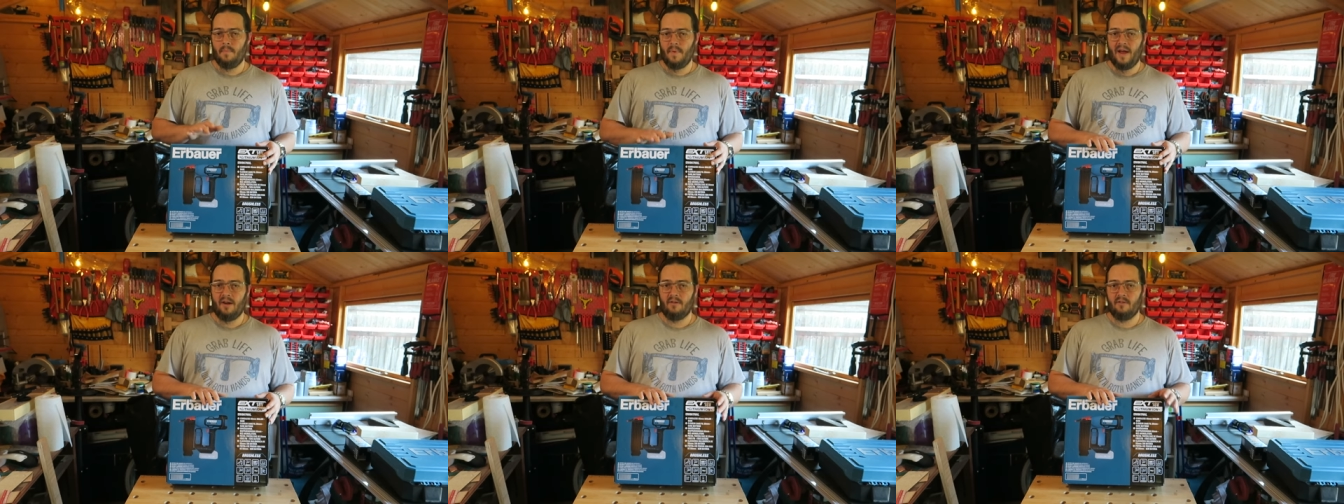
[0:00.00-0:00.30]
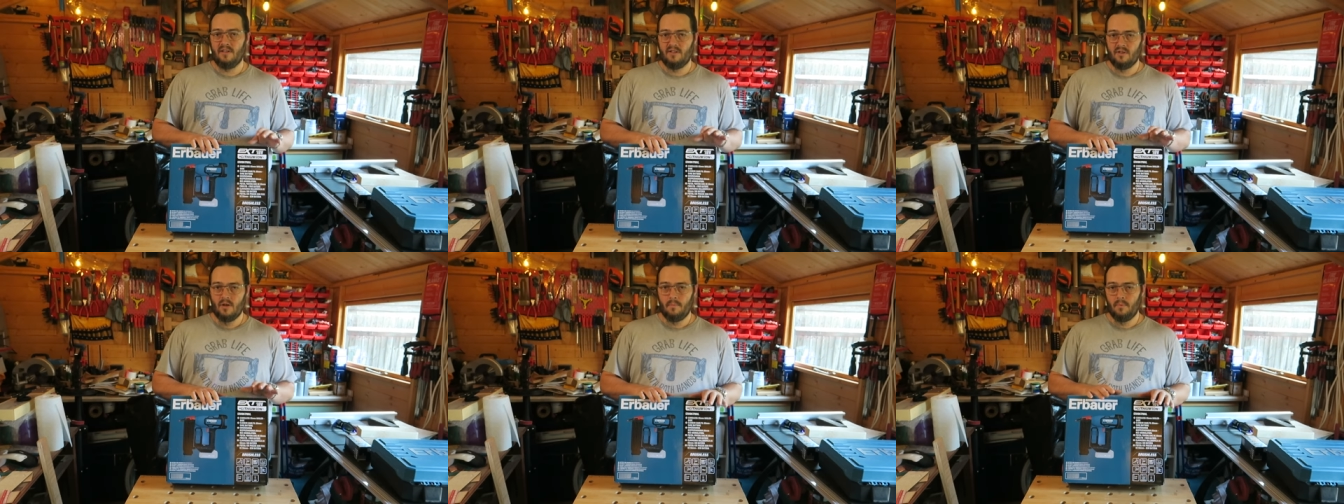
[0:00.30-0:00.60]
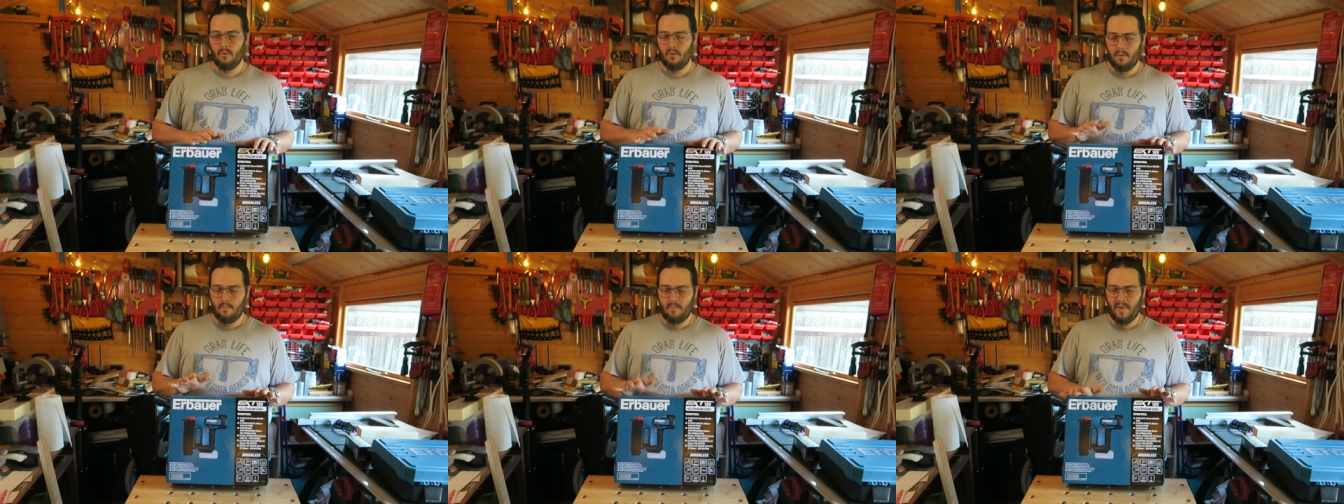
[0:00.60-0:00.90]
a battery, so I
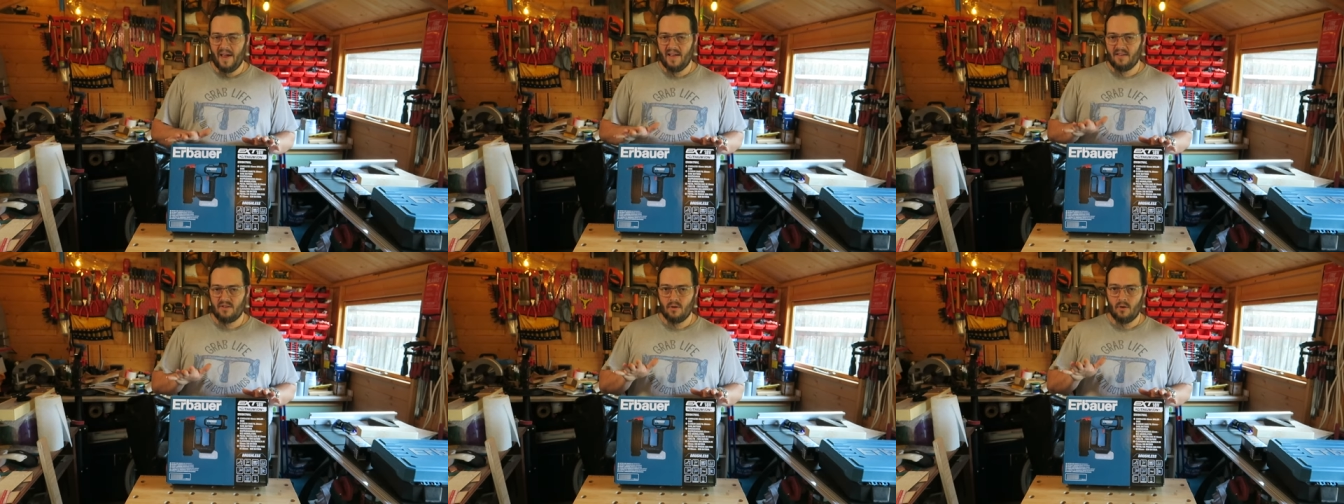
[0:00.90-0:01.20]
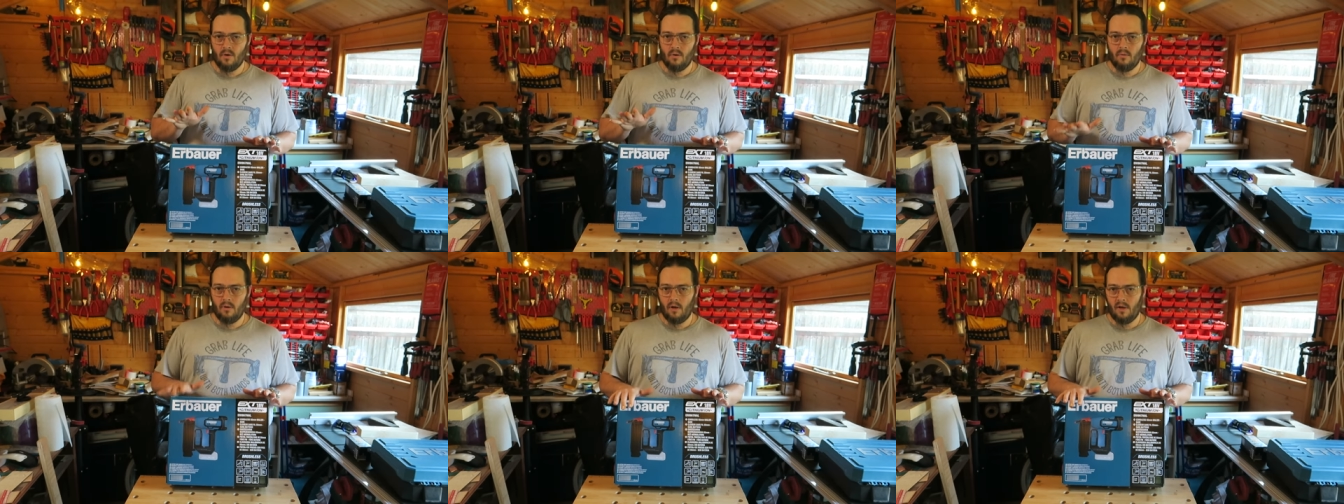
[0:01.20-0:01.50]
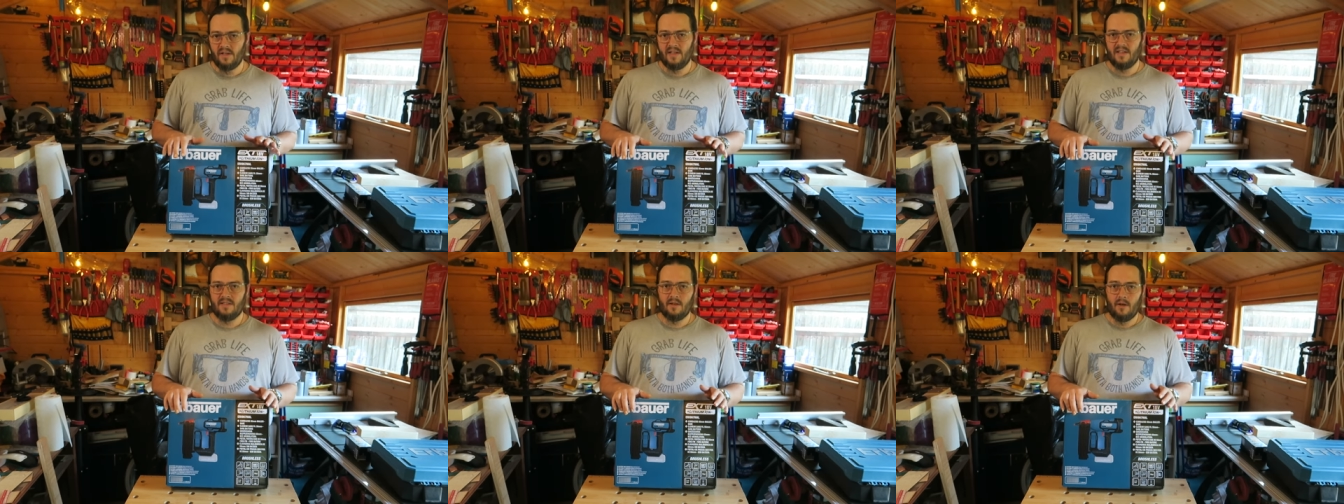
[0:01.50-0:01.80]
bought the bare tool
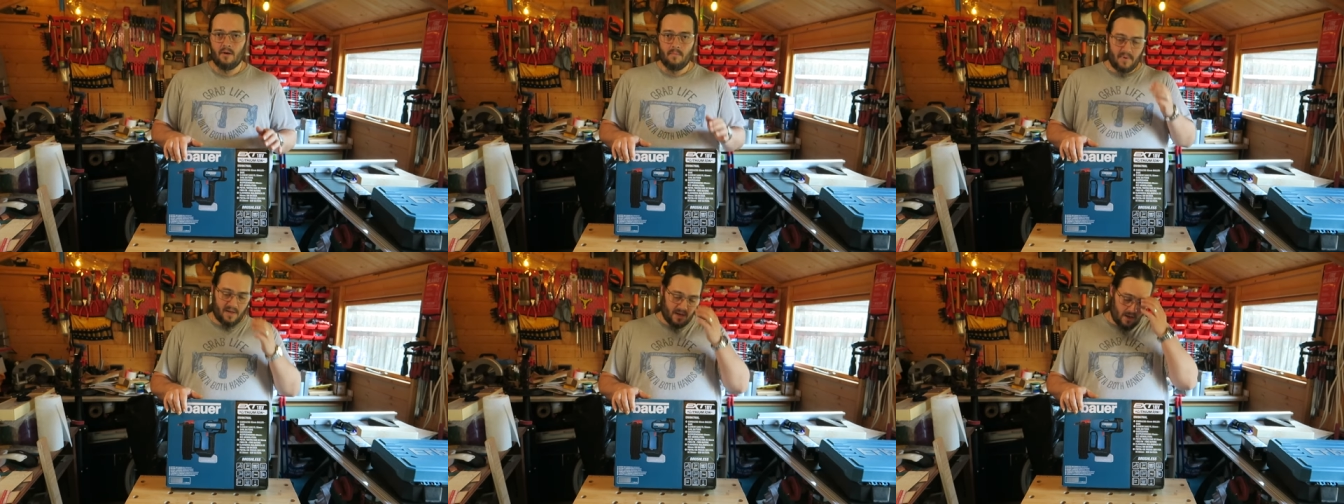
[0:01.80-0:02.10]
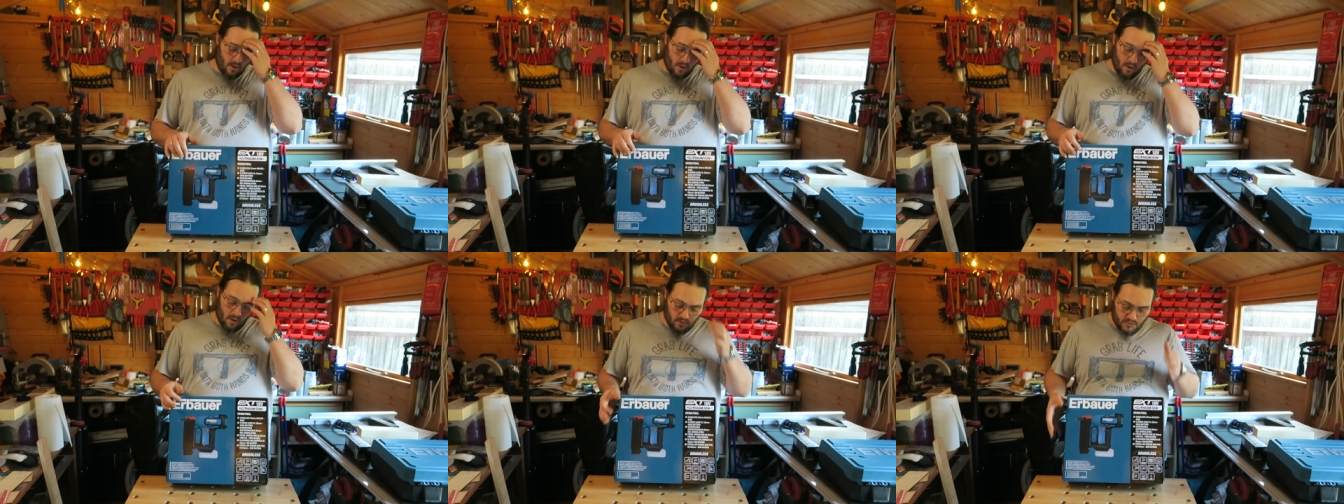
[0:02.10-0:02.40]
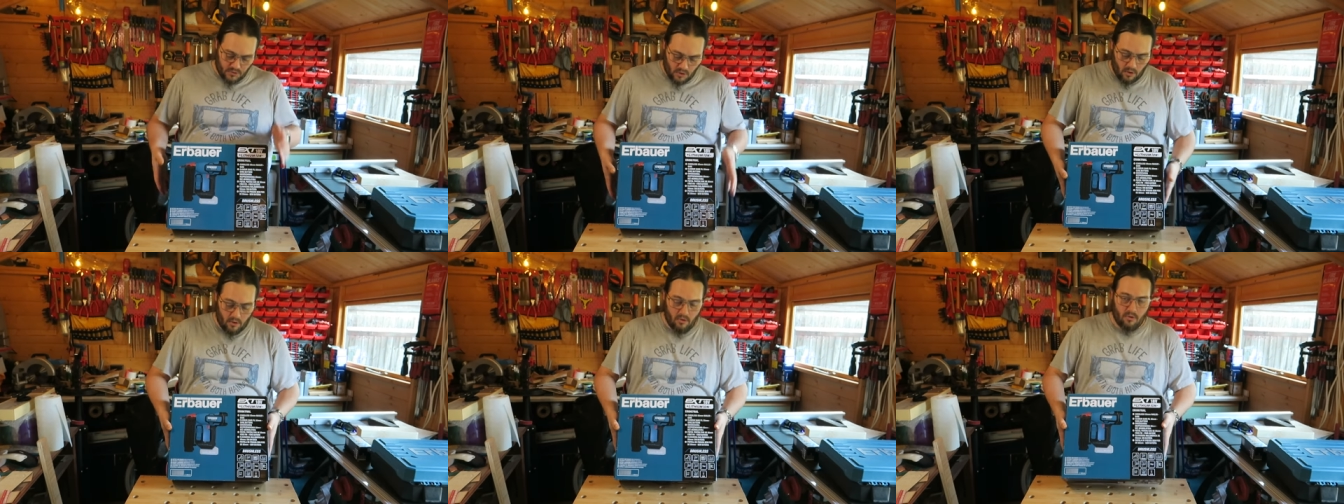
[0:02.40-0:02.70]
on its own
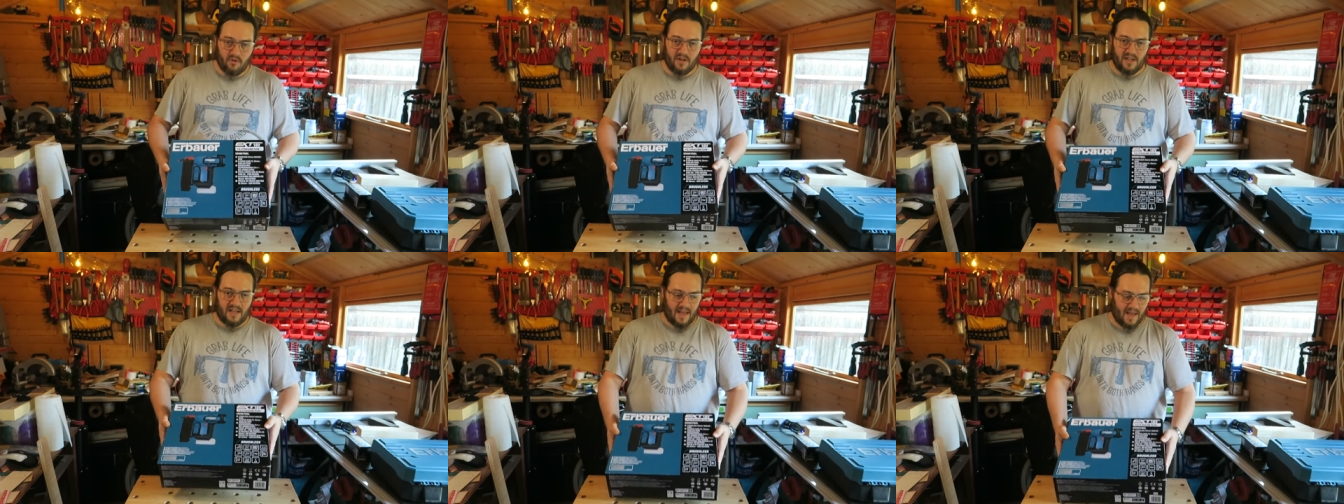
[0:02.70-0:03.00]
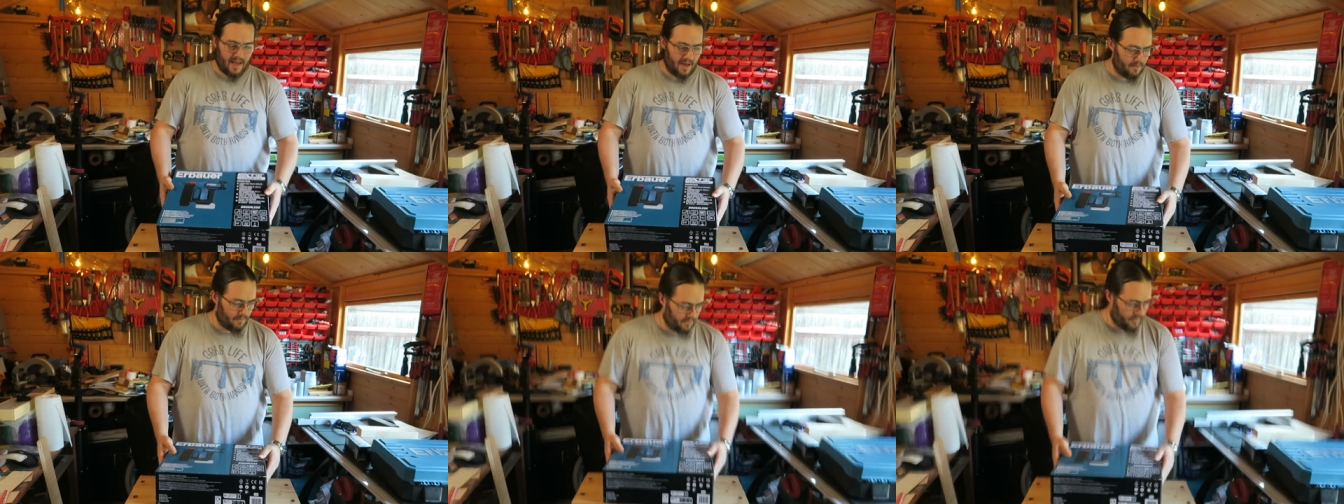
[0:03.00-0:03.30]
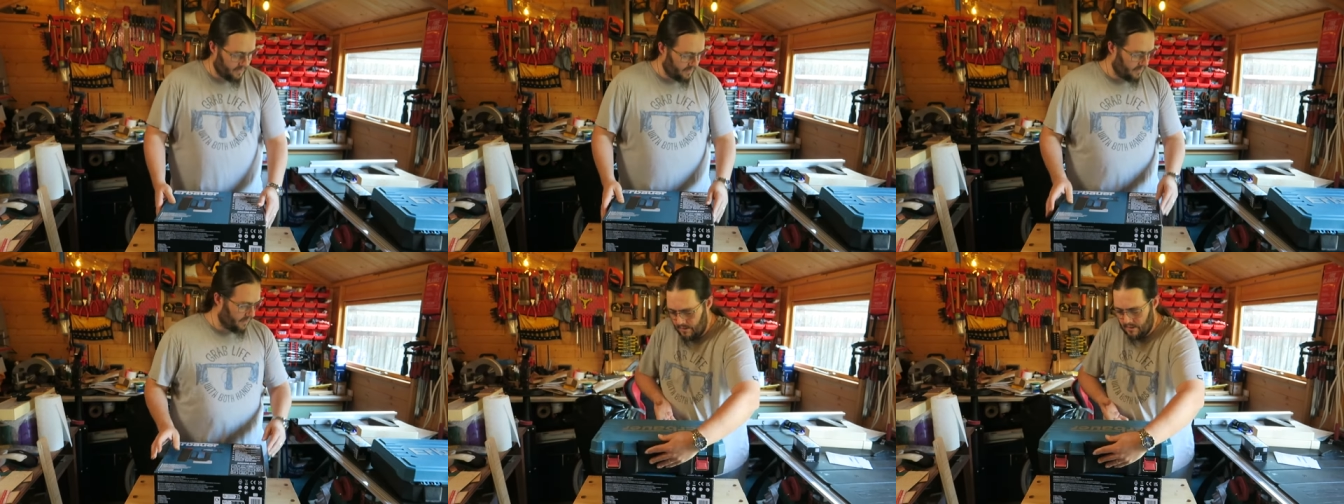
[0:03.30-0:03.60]
because I already
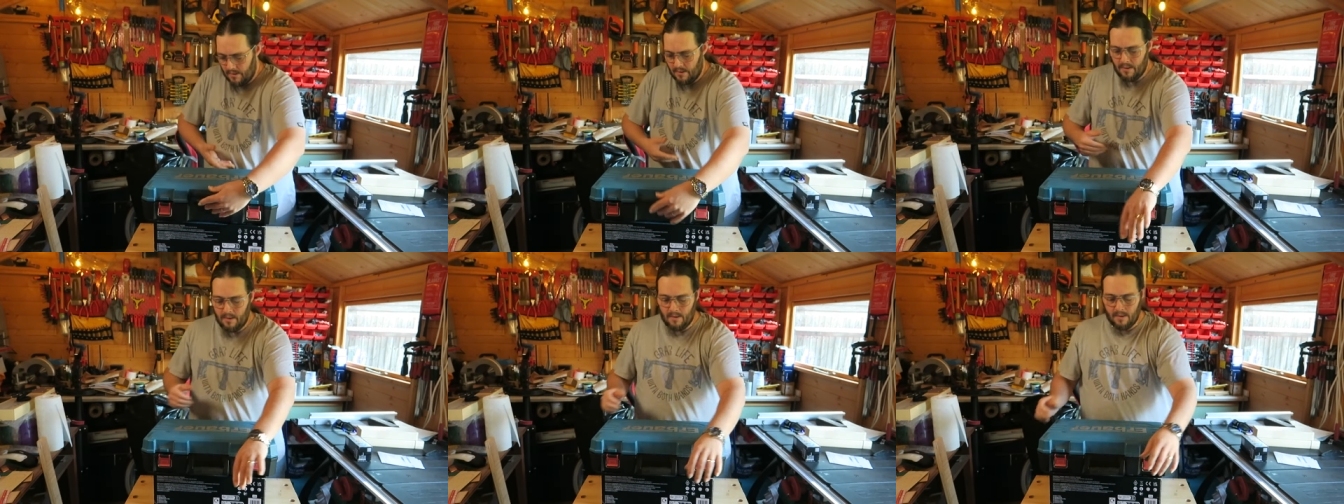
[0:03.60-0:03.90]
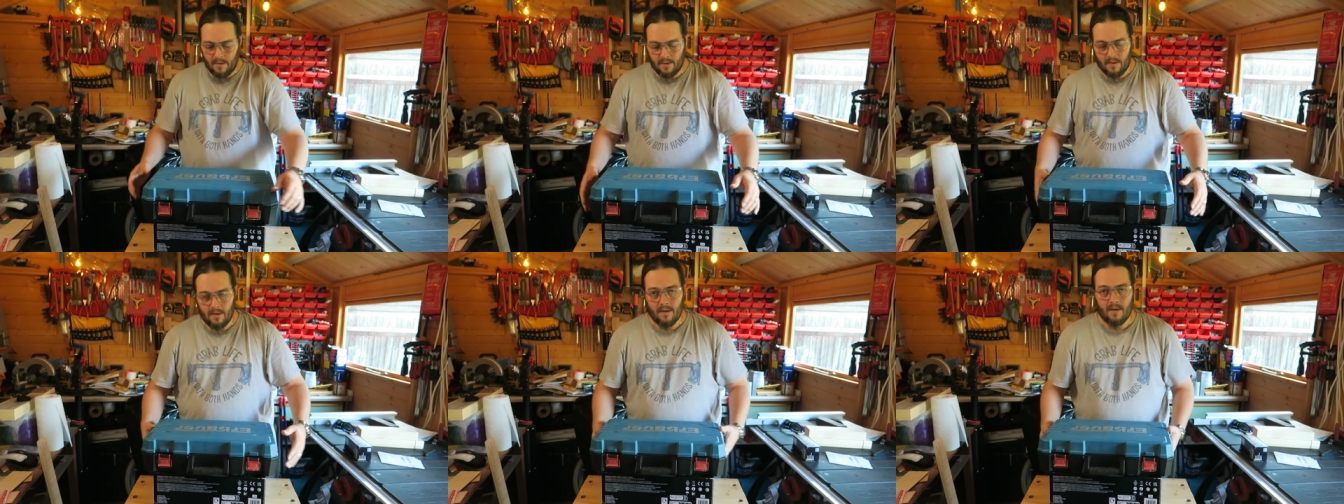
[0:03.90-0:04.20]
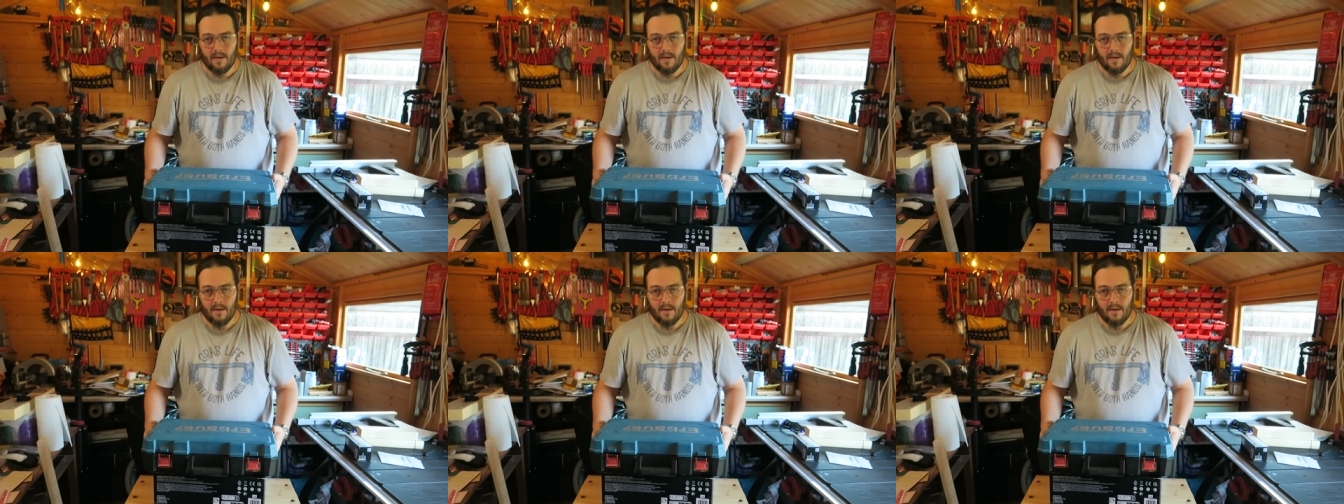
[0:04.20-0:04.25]
have